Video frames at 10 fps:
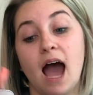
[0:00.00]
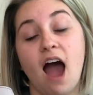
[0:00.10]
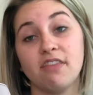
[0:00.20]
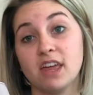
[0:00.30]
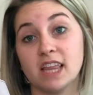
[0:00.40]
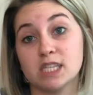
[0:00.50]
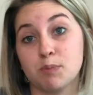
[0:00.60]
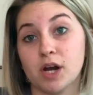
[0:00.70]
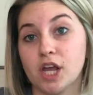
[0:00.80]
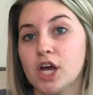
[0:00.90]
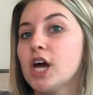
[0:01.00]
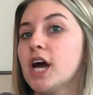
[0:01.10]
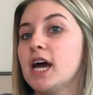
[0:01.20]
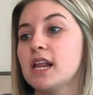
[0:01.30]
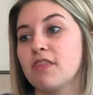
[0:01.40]
I think that's pretty
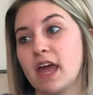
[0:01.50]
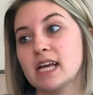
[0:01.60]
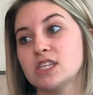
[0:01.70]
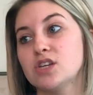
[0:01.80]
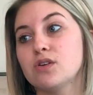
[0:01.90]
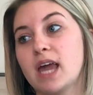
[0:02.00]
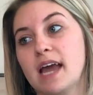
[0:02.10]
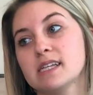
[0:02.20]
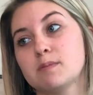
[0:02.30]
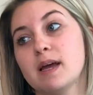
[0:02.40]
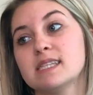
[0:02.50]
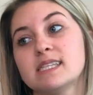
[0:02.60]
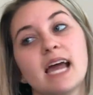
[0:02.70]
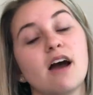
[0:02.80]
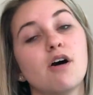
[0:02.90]
good. Thanks to Kate Spade's
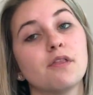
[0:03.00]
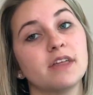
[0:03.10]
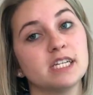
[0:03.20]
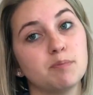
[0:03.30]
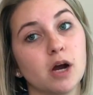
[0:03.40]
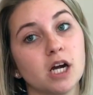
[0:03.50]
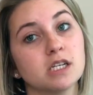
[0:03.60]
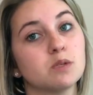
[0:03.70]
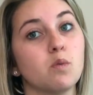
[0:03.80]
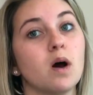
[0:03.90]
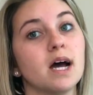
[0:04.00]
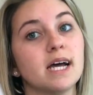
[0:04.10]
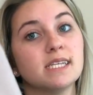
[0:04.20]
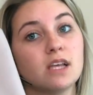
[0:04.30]
sale, this purse was